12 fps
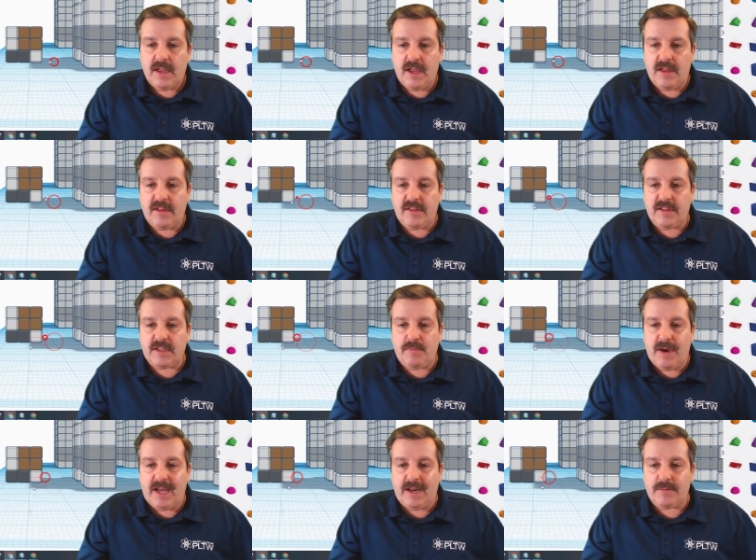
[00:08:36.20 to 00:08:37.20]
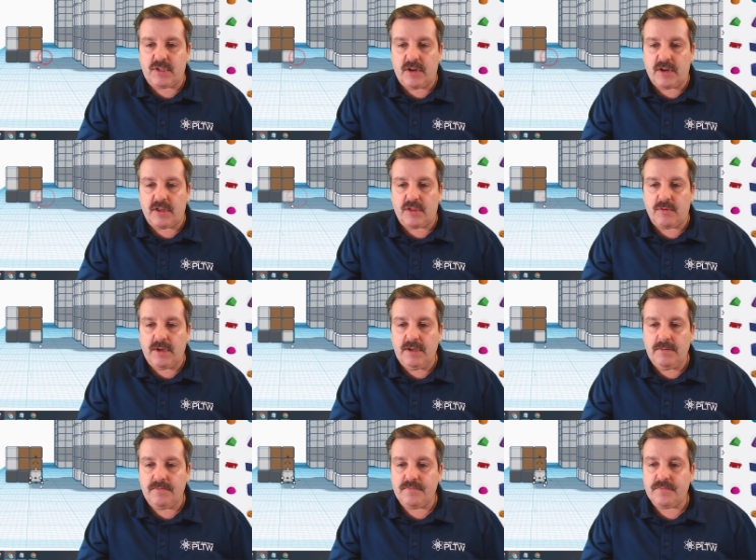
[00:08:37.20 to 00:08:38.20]
And then this bottom chunk of
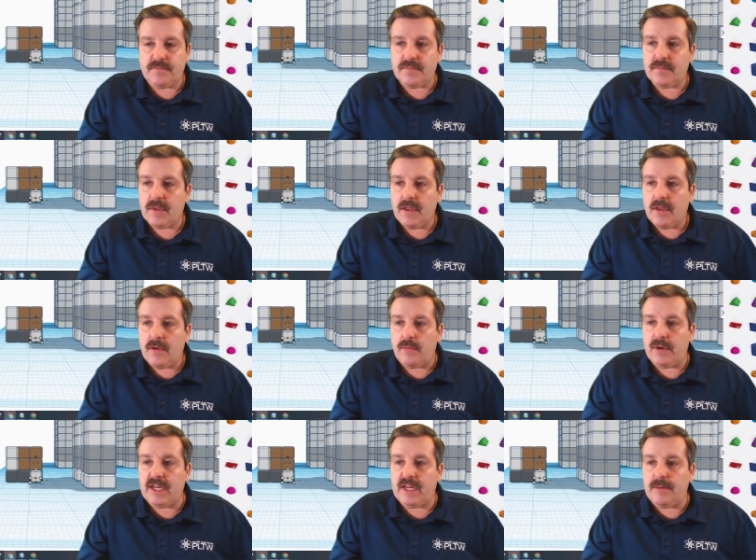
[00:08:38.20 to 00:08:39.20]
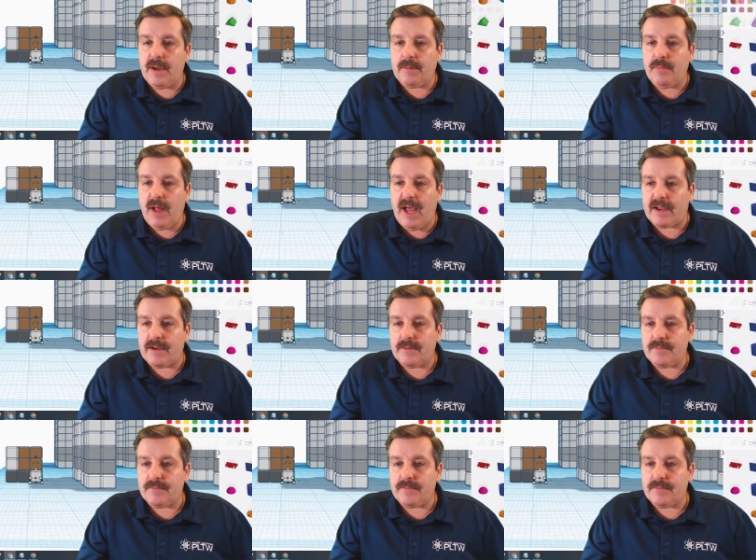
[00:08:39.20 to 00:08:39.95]
three, we need to make black.